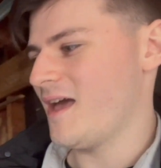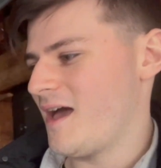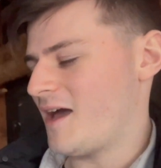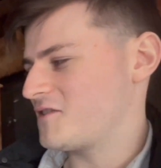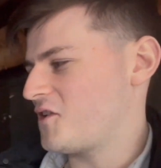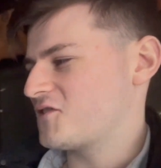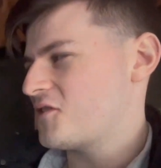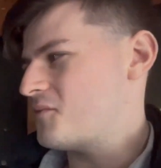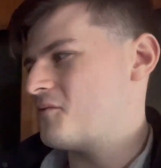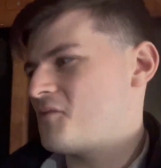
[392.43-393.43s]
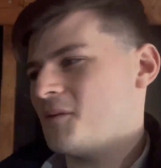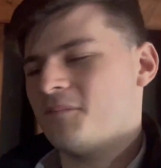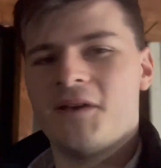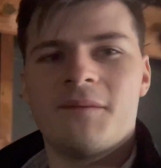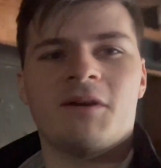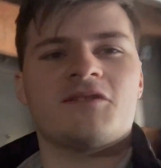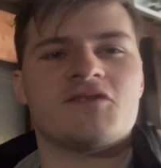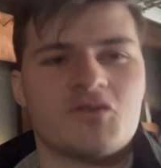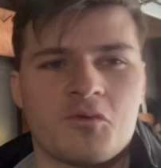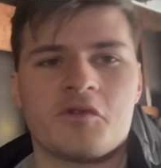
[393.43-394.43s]
I saw someone complain about the
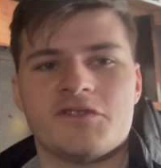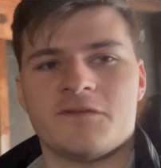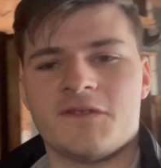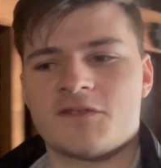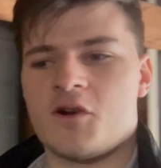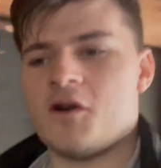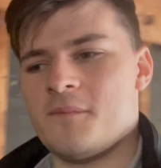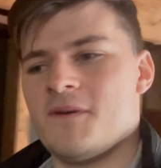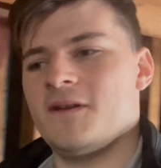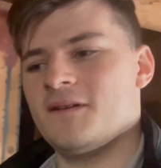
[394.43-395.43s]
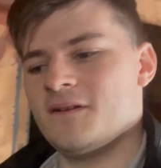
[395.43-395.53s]
storage of this car, but